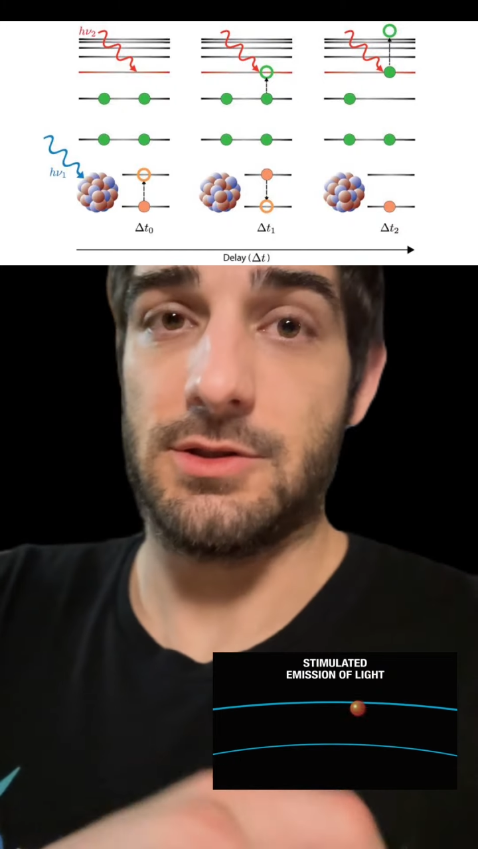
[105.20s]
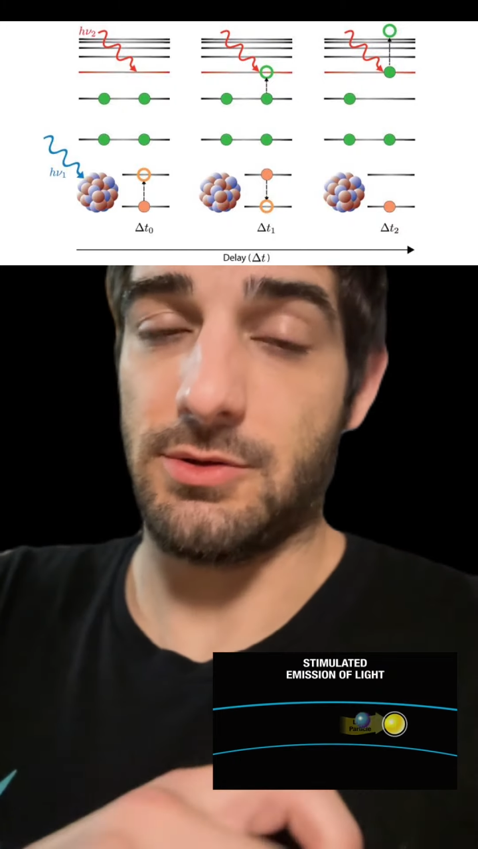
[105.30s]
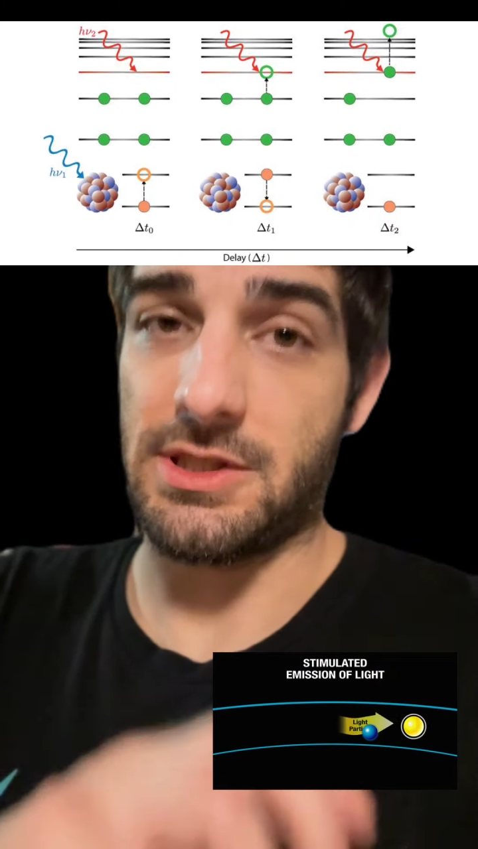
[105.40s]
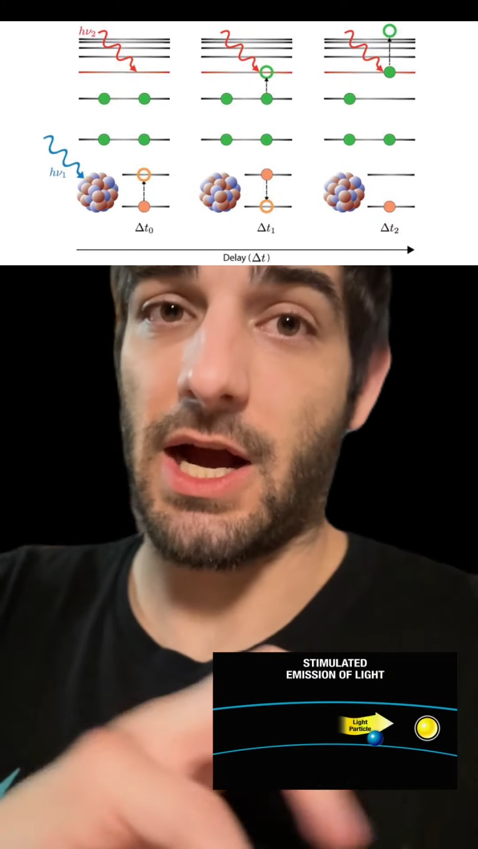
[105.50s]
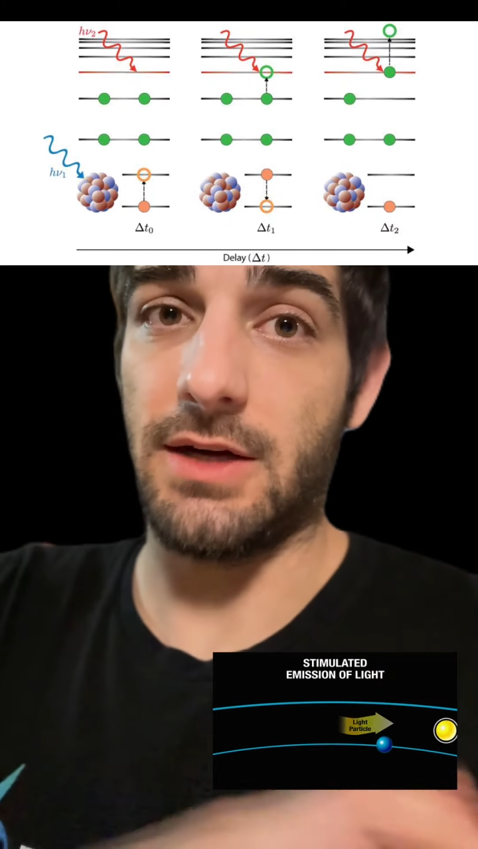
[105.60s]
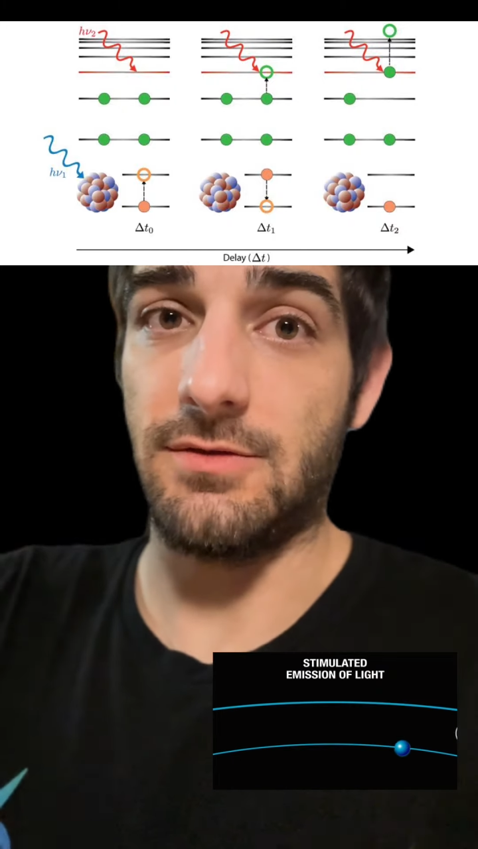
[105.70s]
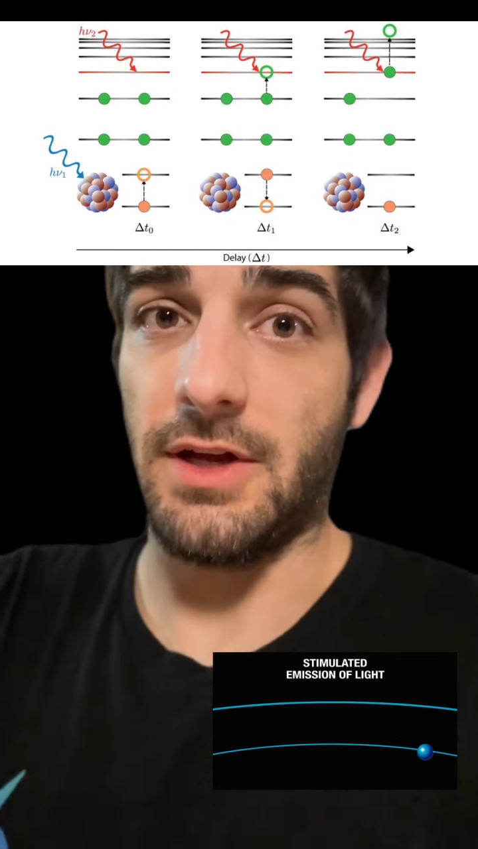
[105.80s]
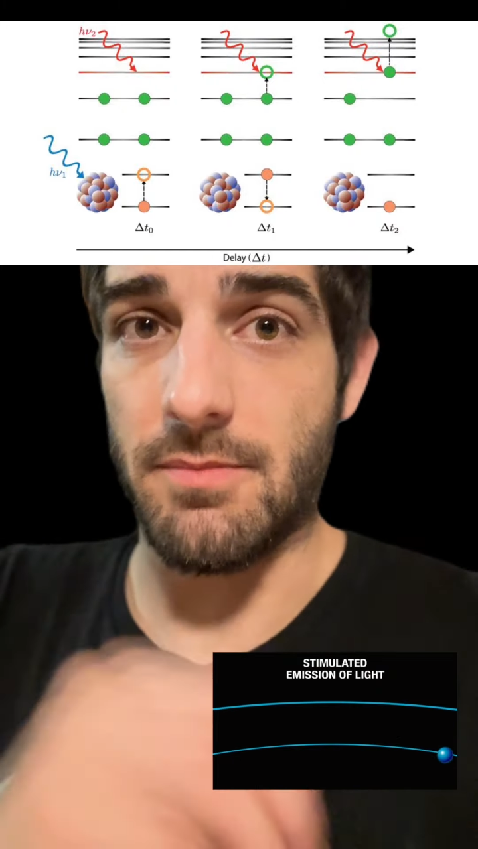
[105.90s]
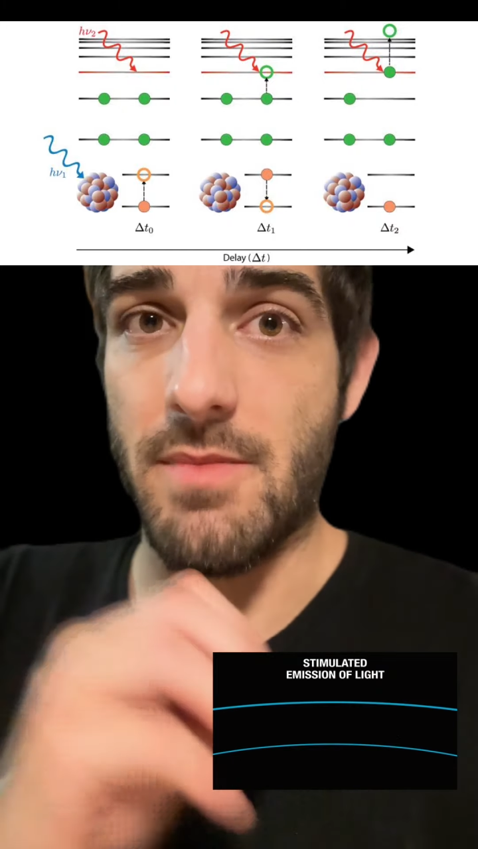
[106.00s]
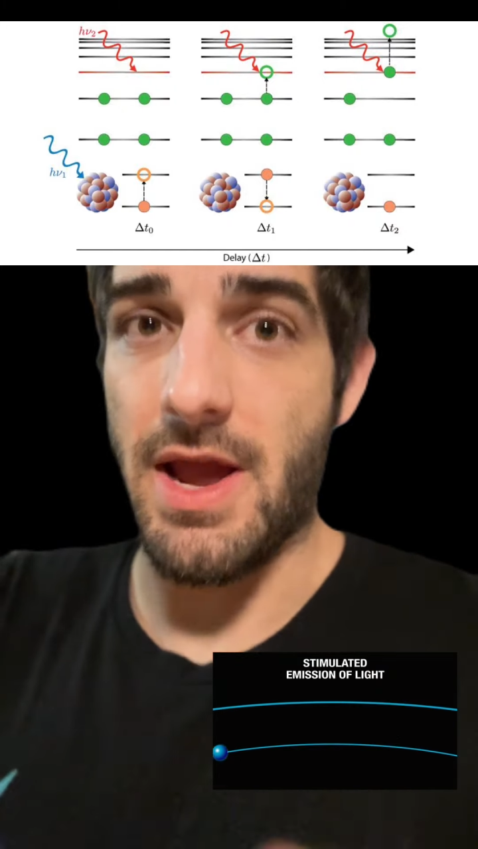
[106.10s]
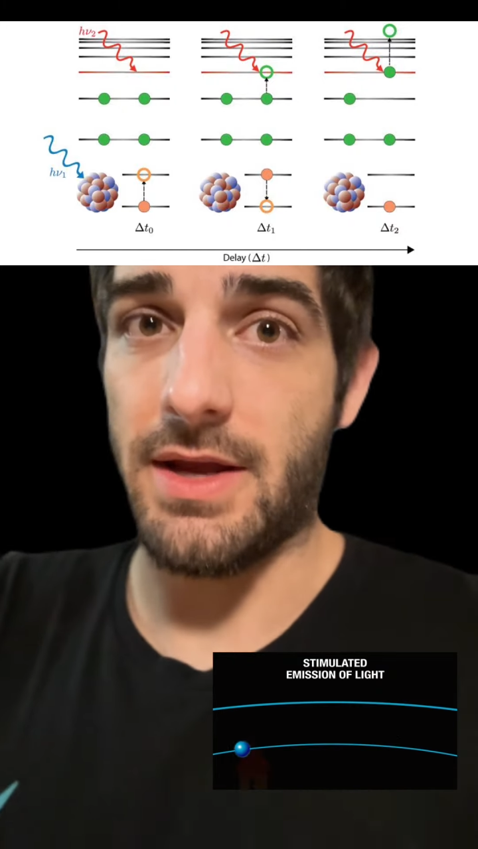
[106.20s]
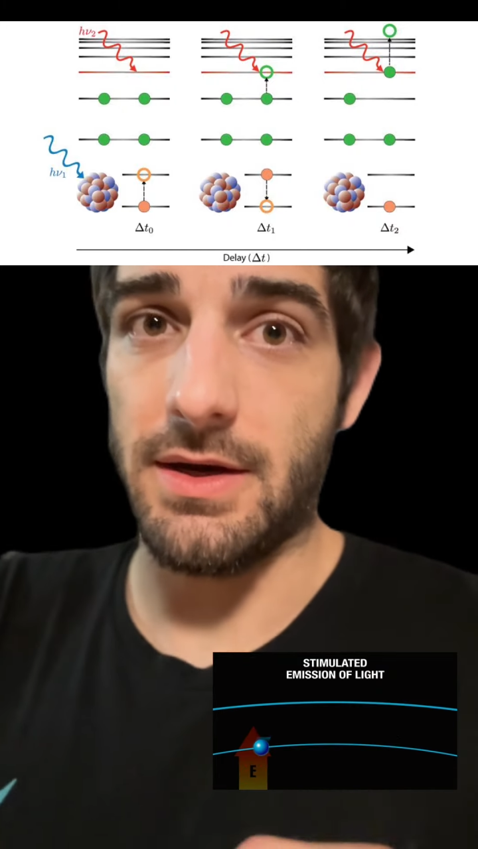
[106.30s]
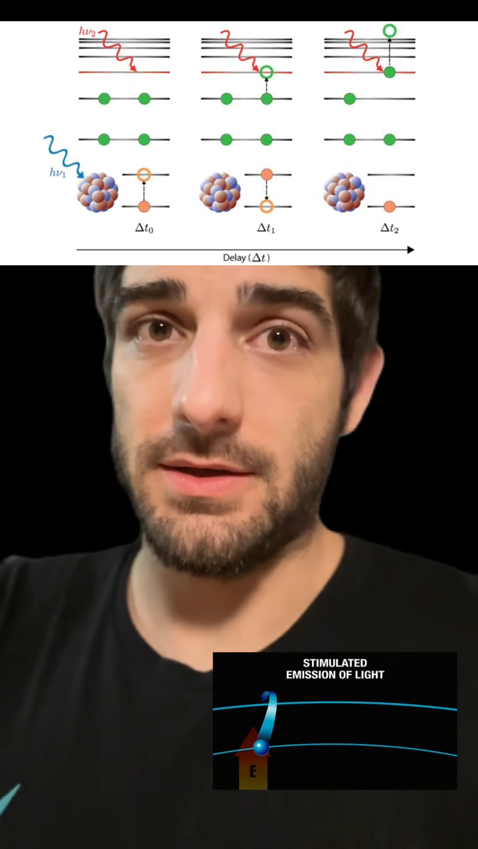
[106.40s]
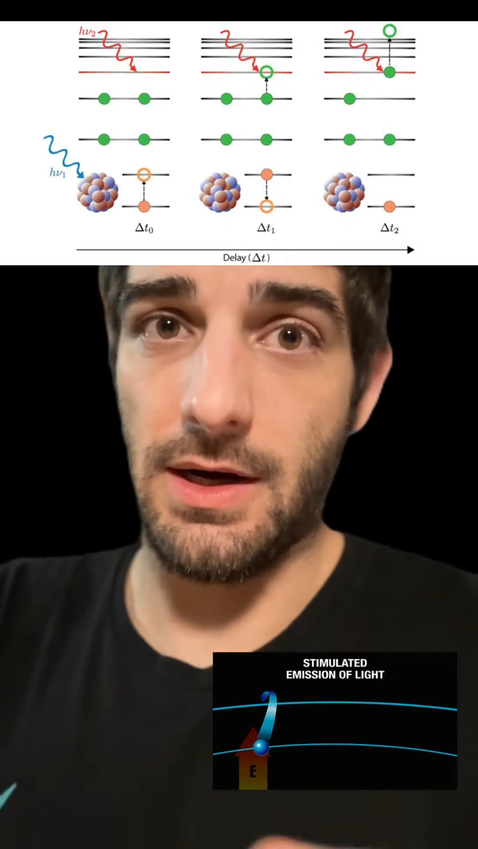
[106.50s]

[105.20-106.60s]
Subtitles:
it's kind of like make it an